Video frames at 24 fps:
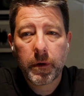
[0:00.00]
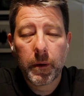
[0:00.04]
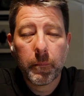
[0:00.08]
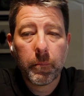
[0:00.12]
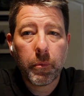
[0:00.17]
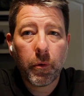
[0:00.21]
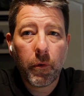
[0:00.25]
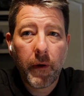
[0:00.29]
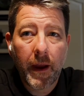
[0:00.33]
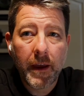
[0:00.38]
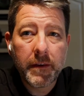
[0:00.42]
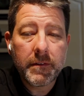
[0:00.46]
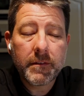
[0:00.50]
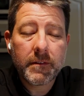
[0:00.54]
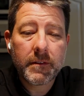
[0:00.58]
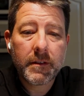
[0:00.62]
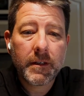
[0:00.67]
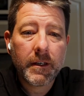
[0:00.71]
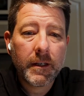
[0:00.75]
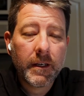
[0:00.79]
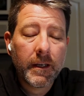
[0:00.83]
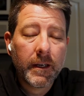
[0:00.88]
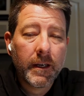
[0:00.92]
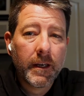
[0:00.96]
compressed,
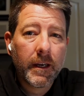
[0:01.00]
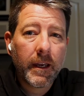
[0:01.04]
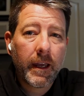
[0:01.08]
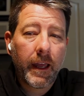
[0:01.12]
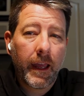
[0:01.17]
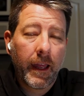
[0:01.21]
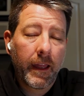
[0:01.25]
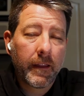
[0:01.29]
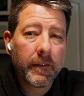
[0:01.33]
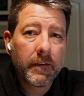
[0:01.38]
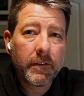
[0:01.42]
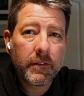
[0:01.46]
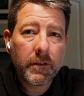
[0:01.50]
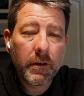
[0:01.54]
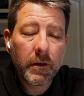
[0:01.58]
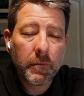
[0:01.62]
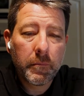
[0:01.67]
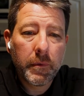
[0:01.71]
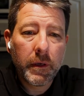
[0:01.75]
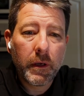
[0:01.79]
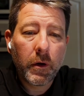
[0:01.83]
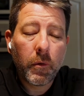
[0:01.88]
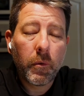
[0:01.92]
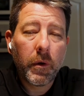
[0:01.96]
and this
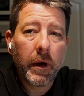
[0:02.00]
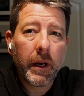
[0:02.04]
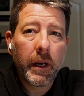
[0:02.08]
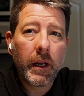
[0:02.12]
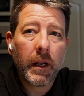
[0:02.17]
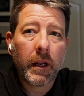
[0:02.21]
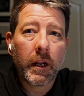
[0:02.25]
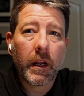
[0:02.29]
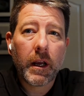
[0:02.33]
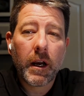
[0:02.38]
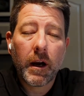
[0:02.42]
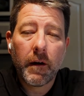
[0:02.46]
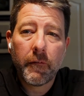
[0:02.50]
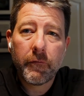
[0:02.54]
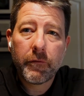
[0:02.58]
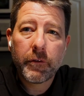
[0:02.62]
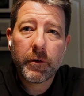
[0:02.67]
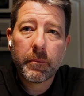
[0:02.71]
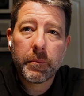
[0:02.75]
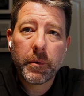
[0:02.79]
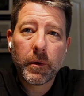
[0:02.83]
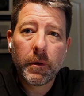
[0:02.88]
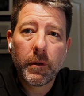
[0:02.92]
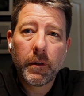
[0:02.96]
can be quite
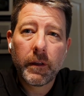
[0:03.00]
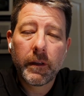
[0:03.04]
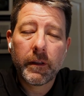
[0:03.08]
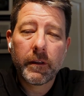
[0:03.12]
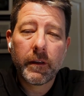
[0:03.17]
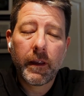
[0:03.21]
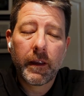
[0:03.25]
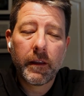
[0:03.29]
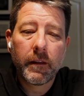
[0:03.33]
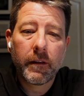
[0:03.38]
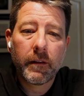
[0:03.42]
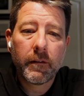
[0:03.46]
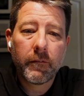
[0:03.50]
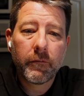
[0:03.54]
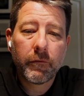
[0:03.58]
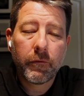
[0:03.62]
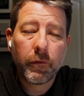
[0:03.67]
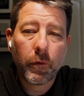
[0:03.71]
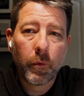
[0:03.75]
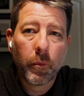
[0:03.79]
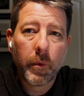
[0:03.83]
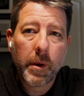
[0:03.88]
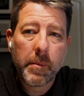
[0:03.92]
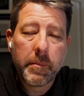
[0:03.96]
uncomfortable and
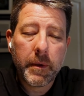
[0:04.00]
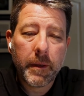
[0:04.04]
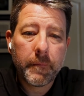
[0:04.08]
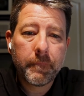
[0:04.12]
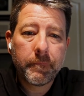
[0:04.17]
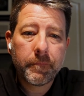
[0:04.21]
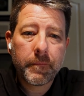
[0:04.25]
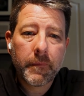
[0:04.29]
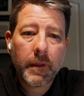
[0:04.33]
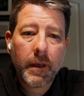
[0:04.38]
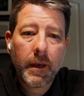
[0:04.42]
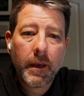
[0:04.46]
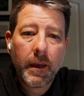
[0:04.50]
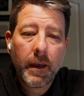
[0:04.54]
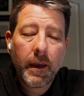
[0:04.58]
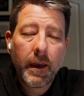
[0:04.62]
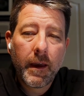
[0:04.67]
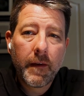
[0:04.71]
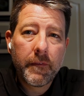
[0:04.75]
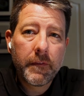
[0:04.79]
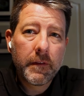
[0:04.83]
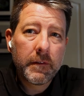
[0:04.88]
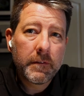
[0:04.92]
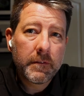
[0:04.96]
for women.
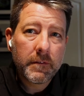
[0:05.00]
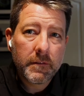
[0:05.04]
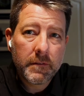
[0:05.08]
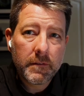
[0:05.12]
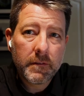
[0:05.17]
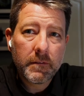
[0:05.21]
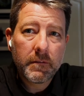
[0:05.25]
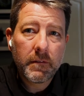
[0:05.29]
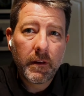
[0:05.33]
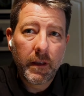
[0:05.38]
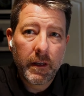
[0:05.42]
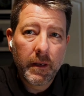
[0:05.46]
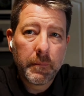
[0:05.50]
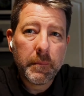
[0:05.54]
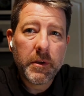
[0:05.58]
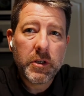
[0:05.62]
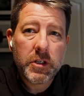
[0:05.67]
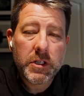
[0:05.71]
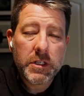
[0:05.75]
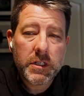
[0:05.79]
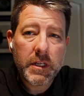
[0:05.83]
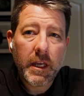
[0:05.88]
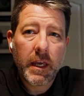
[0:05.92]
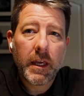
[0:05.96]
And an
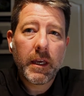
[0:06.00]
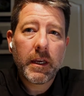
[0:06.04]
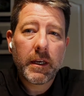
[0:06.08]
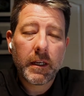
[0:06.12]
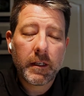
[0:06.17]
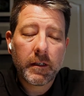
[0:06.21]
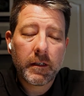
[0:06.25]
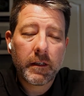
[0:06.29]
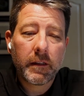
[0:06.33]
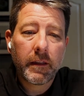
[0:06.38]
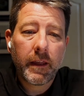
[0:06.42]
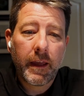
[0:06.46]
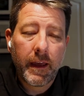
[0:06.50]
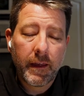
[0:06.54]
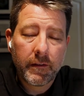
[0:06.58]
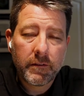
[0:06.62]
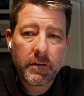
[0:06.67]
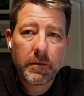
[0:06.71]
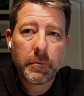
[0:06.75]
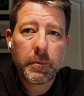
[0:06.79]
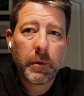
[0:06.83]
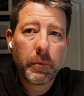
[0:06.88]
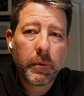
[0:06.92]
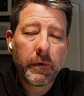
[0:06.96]
image is taken and it
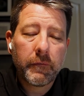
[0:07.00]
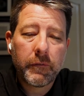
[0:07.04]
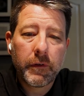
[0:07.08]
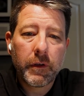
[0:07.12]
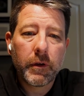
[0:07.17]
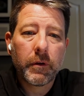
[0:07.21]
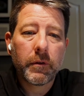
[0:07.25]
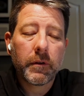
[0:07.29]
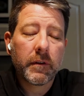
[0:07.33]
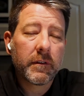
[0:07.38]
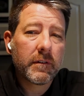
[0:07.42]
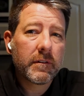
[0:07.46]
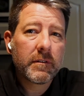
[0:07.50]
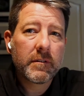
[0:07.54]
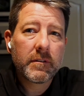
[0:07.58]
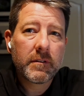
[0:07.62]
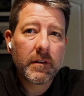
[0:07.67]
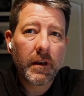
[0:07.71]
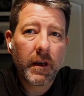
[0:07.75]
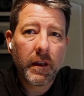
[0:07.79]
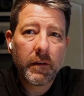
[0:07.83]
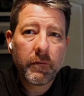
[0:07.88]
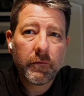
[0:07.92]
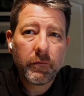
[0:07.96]
has to be reviewed, and this is
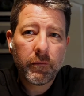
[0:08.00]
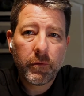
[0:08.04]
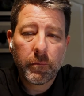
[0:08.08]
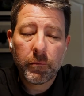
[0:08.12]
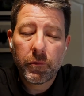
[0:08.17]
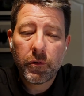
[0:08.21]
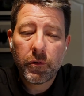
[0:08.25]
done from